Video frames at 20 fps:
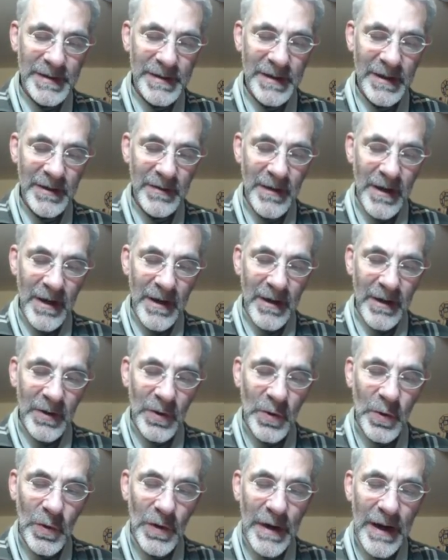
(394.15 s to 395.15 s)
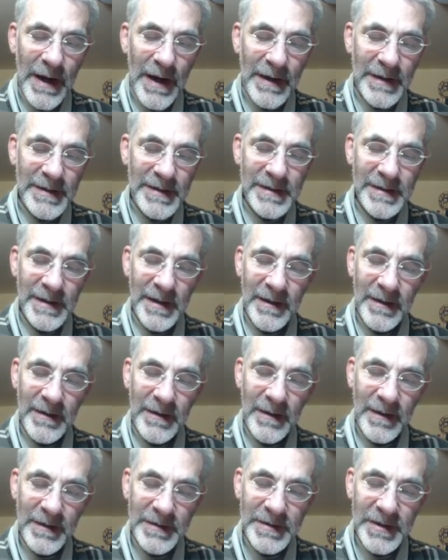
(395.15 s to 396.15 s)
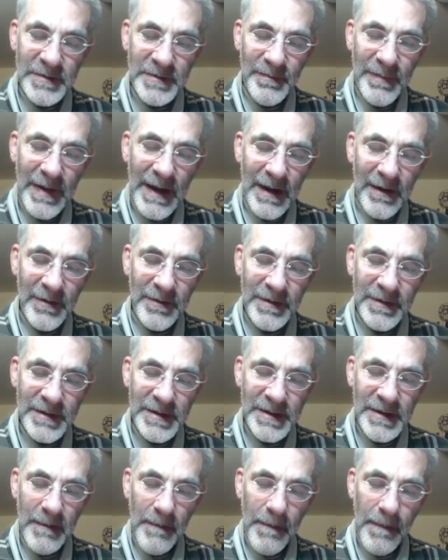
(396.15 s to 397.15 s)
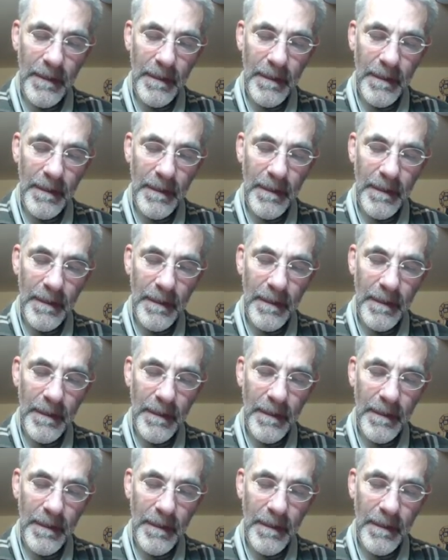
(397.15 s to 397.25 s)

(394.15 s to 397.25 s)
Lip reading: So green circle are just powers